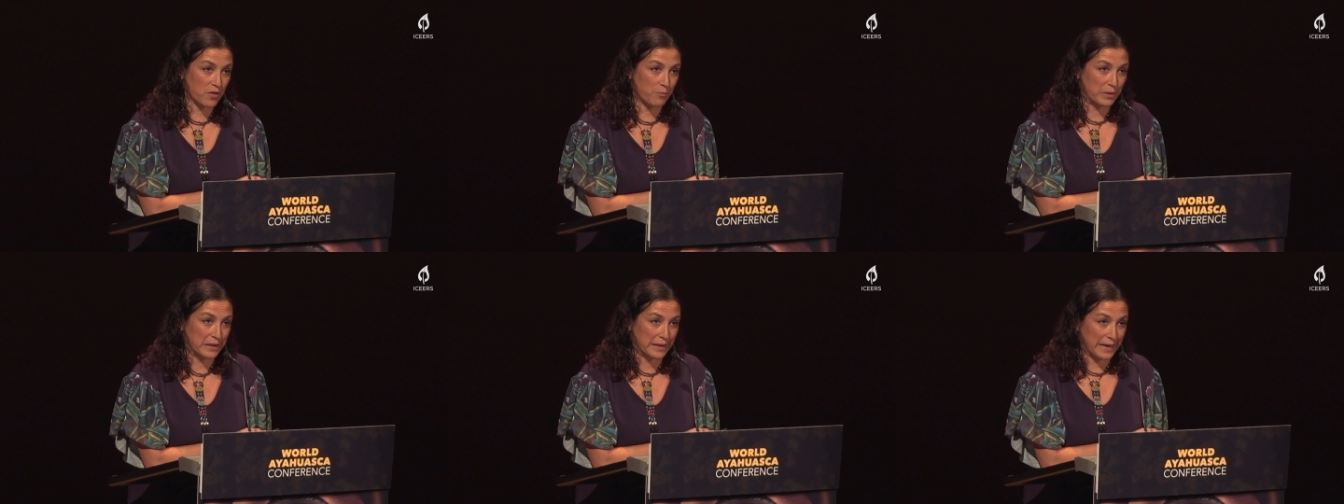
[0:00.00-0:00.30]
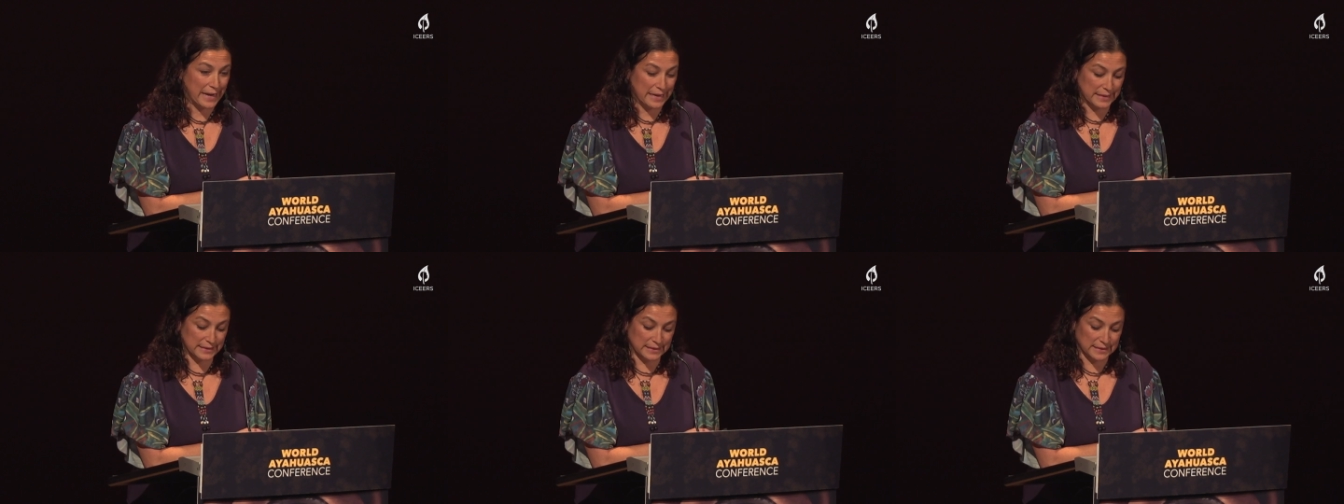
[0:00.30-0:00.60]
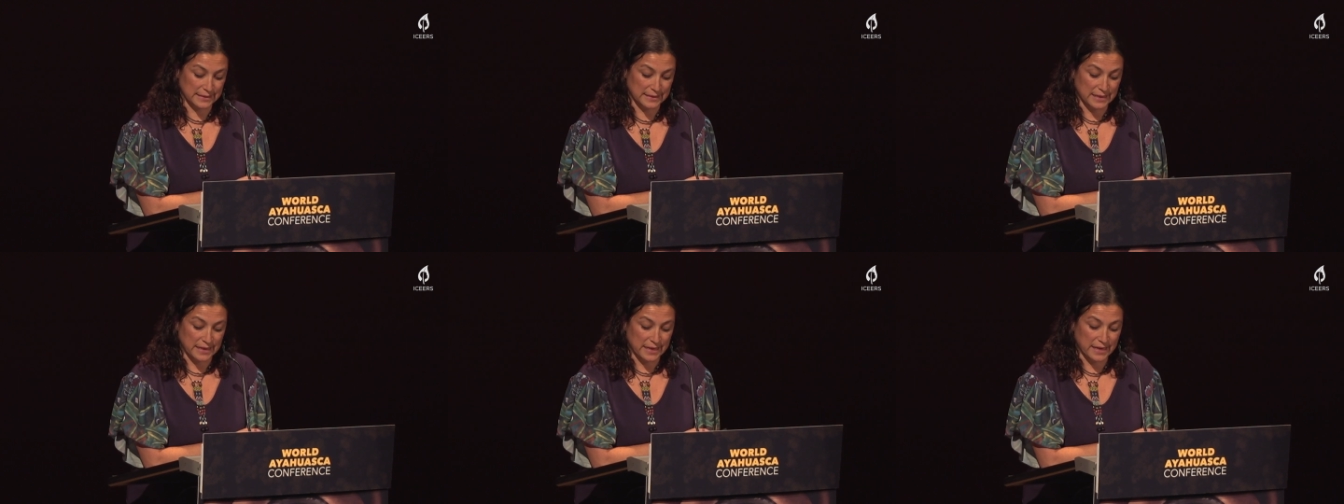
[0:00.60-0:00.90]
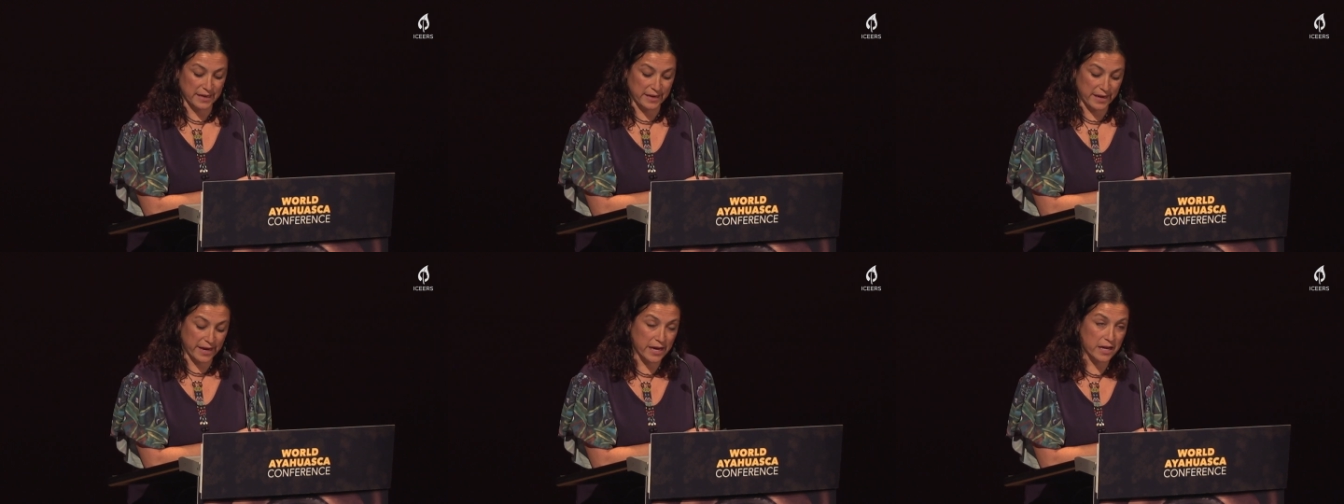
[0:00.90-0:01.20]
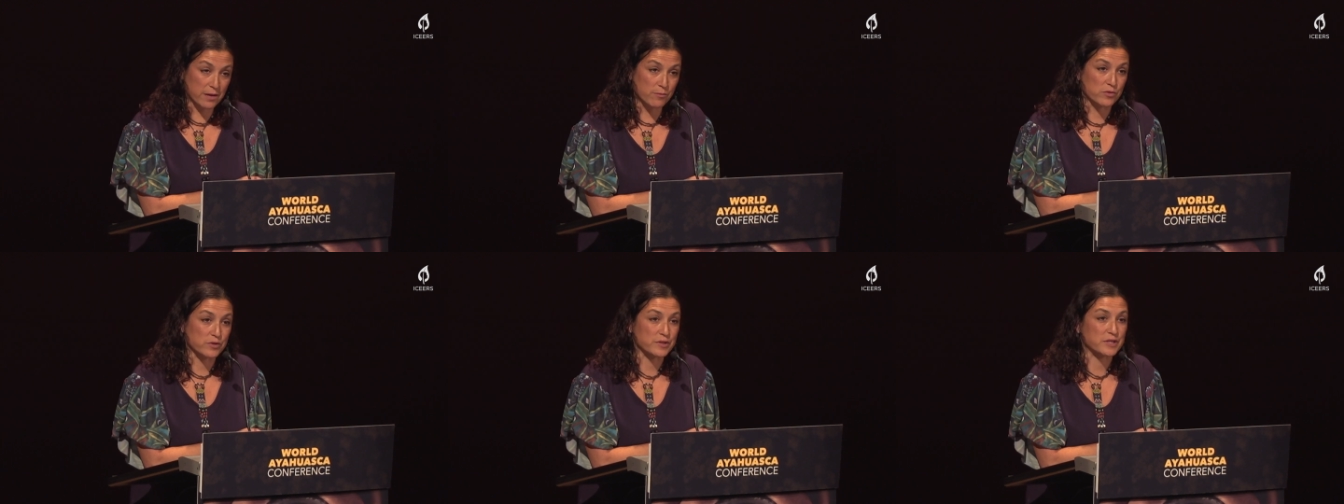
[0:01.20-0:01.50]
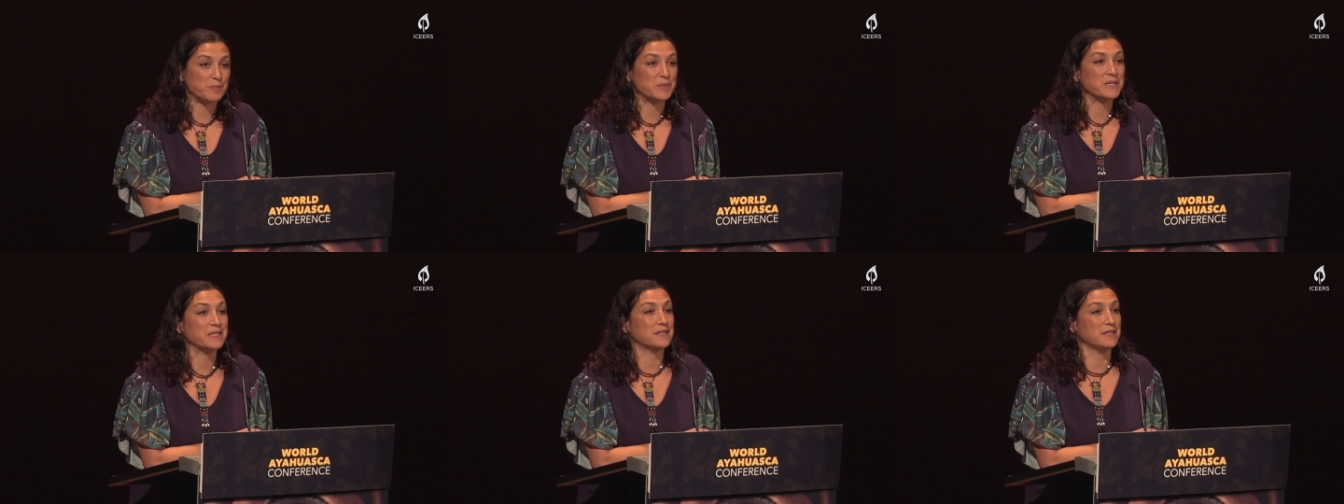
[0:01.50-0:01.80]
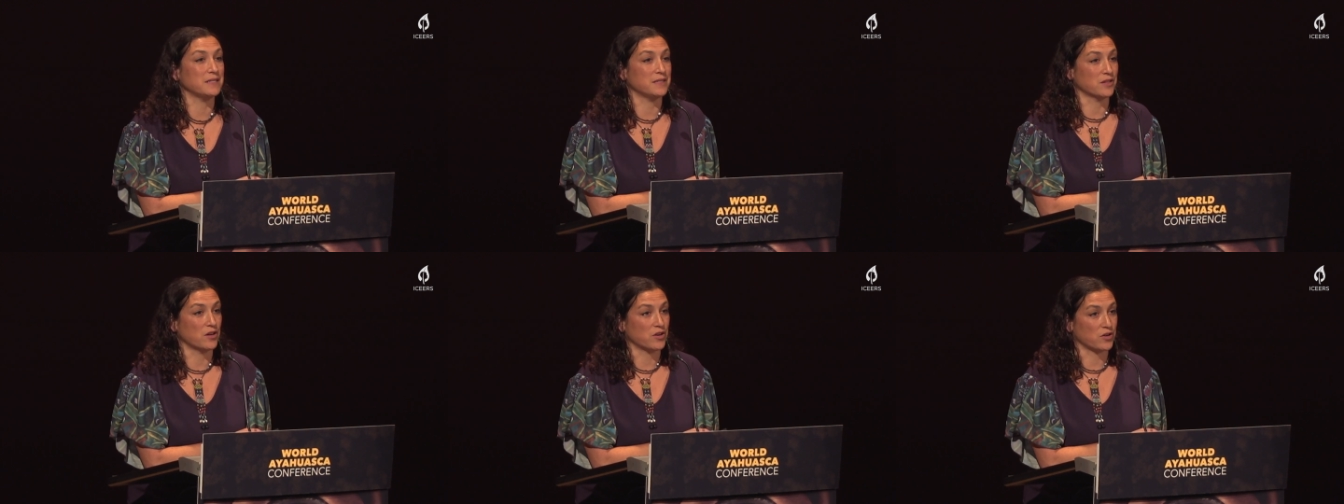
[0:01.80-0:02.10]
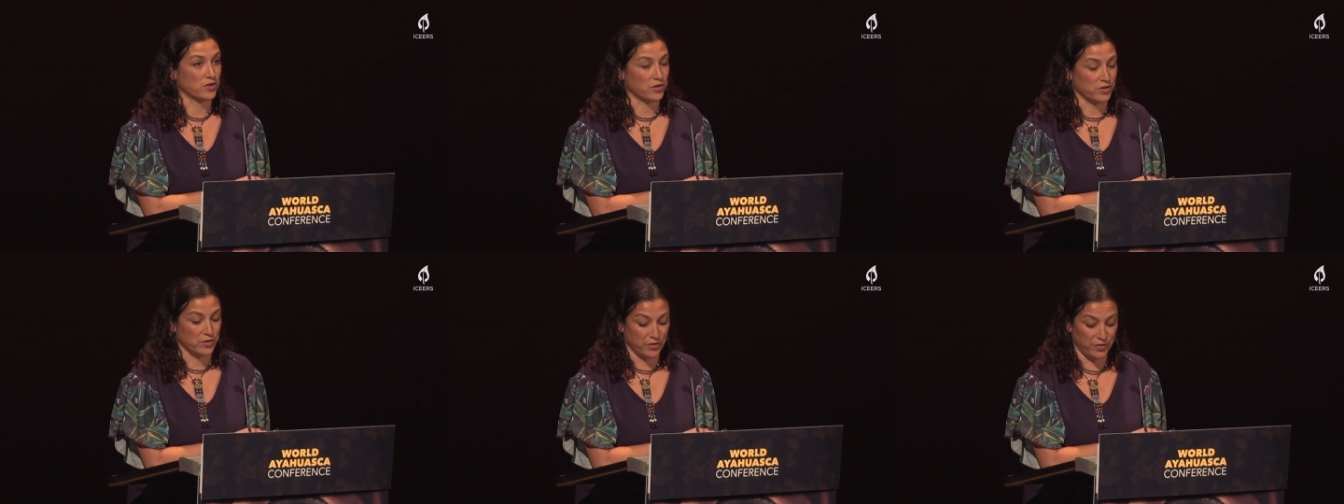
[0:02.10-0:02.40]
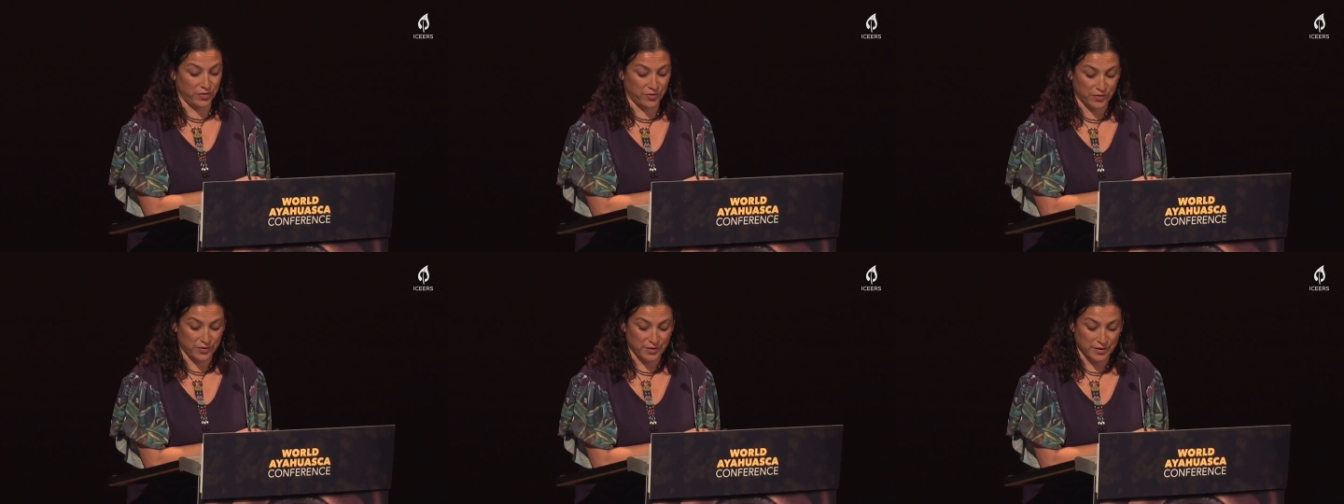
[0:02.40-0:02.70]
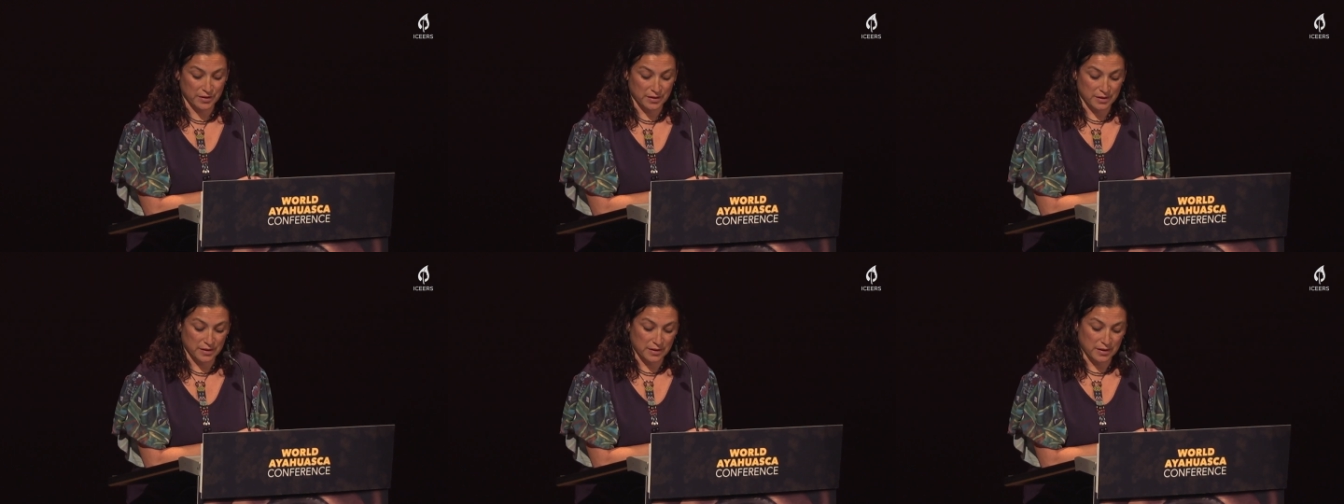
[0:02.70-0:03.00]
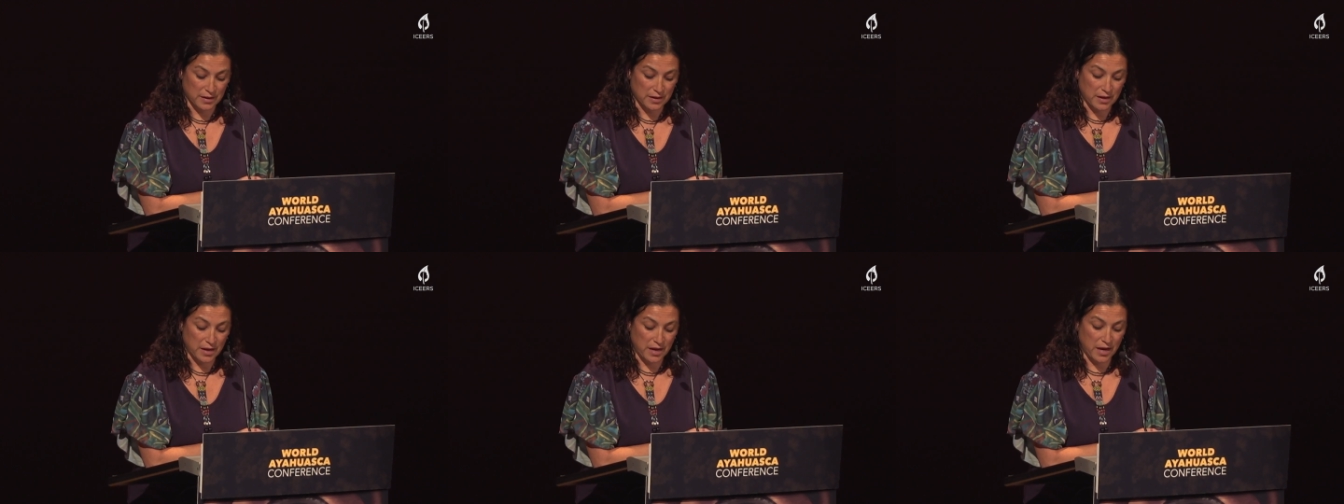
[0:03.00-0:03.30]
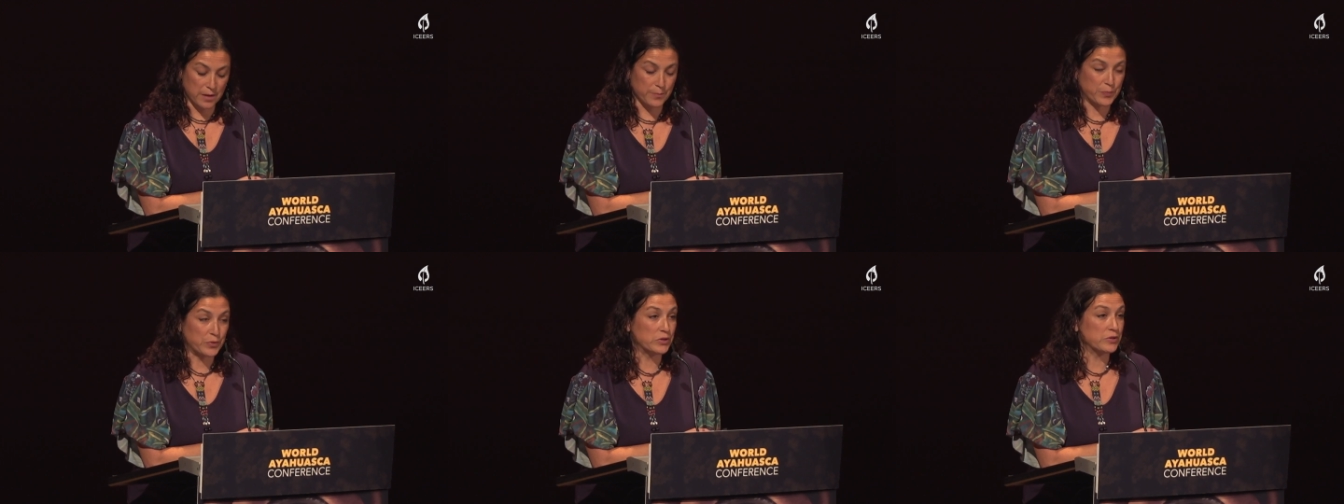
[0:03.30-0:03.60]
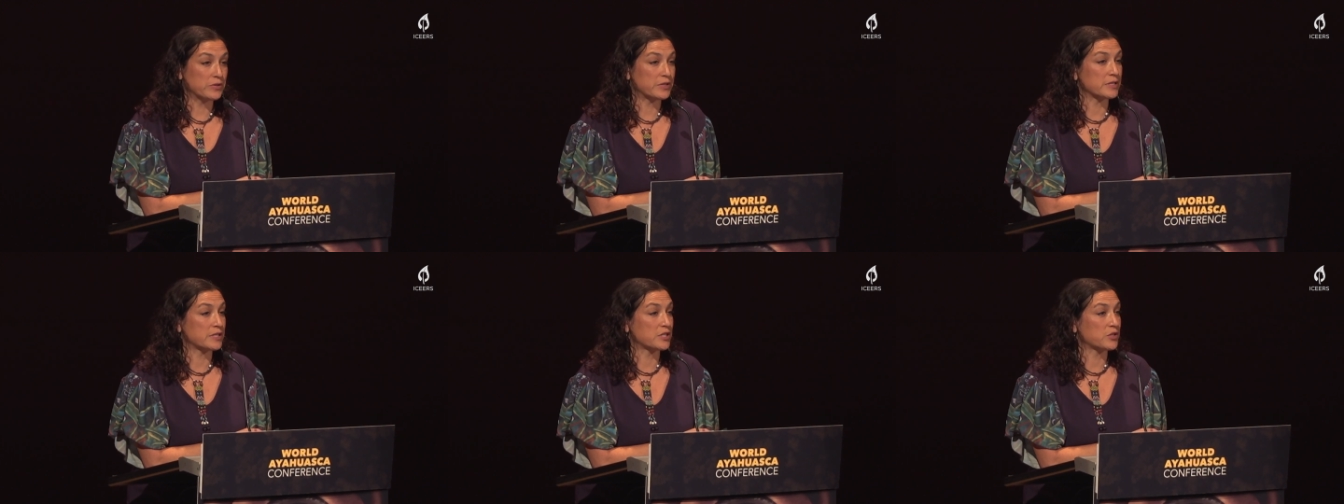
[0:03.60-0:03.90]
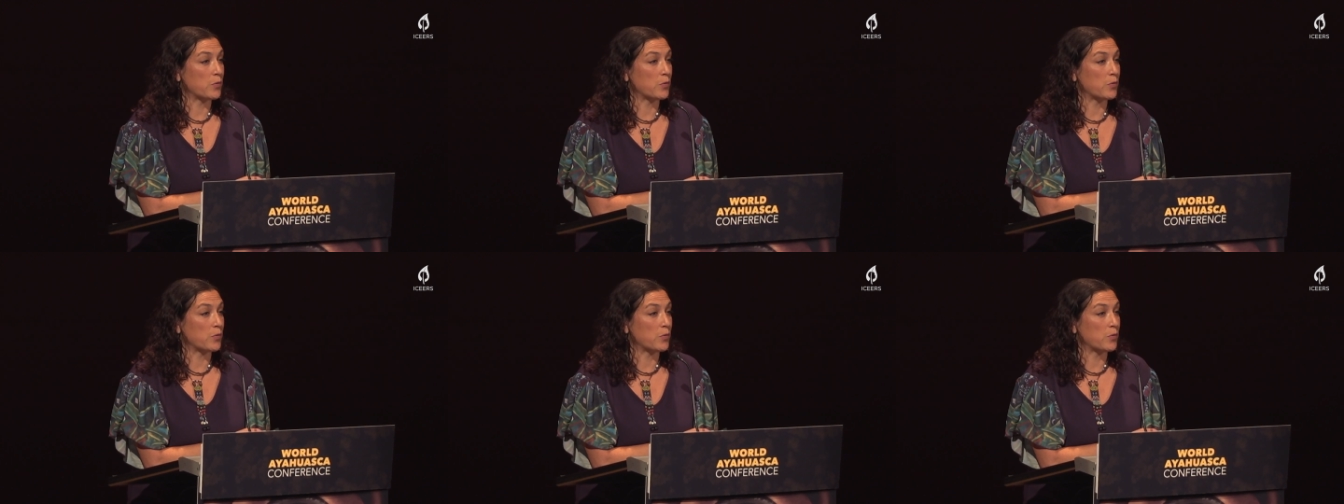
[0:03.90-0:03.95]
the plant and animal species on Earth and produces